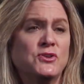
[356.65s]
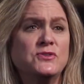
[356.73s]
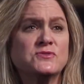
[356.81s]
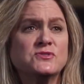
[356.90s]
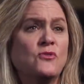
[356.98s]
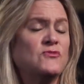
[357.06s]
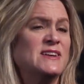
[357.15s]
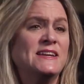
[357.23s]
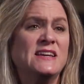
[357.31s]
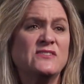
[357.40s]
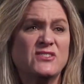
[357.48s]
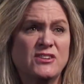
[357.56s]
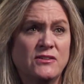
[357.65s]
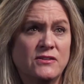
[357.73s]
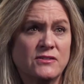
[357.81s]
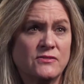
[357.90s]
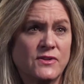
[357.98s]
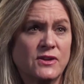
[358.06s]
who's not really even
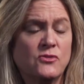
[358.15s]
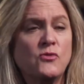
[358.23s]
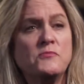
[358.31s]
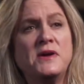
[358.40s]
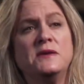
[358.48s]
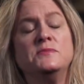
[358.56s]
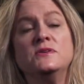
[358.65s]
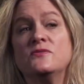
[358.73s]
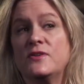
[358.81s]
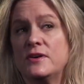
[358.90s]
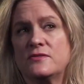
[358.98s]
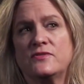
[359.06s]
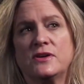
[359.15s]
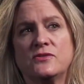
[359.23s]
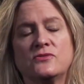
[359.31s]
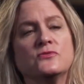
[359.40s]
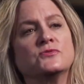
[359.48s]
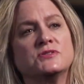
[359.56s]
heard of it, or maybe you've heard of it
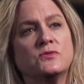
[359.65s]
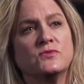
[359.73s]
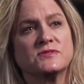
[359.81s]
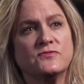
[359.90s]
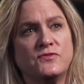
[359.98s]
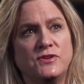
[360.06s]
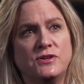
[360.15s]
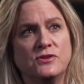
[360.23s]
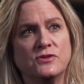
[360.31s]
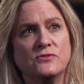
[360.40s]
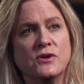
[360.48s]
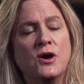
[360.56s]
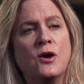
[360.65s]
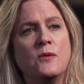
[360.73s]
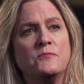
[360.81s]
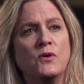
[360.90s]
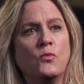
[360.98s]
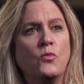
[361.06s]
and thought it wasn't for you.
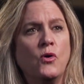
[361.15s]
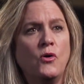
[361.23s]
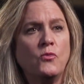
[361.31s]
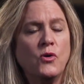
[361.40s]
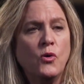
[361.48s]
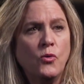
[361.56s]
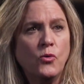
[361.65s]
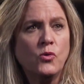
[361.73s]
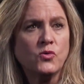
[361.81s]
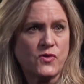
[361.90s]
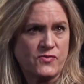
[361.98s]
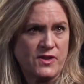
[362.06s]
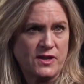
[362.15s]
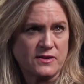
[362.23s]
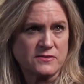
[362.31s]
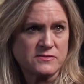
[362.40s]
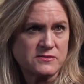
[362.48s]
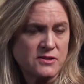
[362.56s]
But what were all the
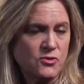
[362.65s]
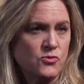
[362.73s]
things that